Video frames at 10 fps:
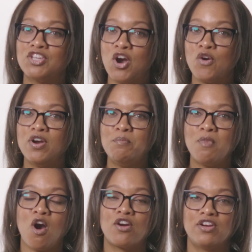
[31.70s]
current
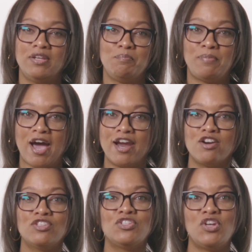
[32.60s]
market,
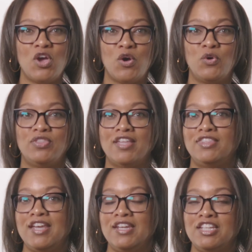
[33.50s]
buyers know
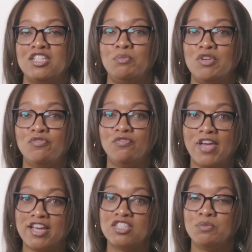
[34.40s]
that they need to be
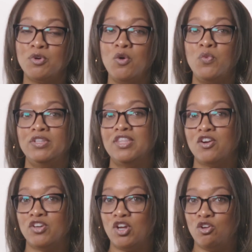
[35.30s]
flexible with
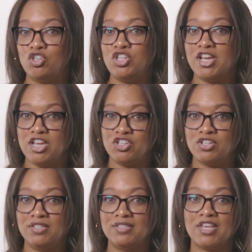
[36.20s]
their
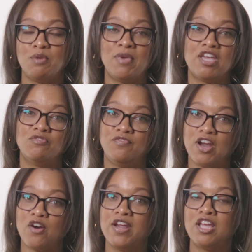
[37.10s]
negotiations and make
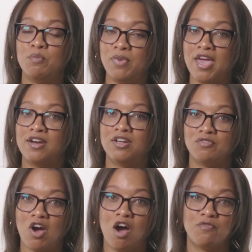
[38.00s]
very
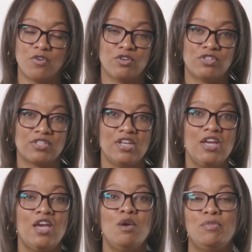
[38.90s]
competitive offers.
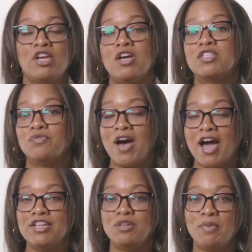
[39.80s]
Because of
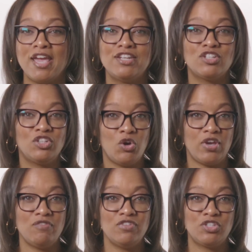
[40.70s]
high demand and low
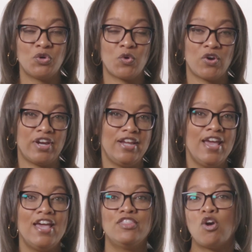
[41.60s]
inventory,
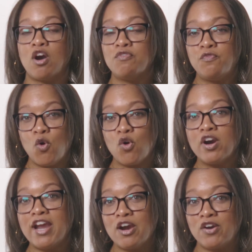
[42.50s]
there are
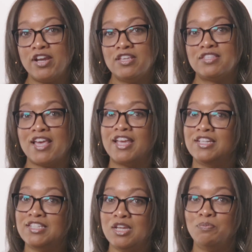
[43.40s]
four areas that
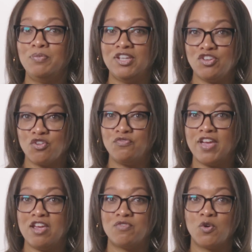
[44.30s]
could tip in your
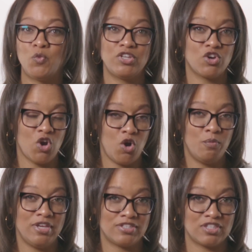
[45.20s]
favor when your
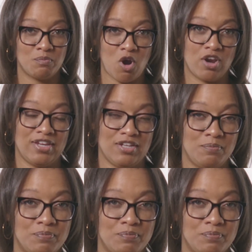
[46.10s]
home hits the market.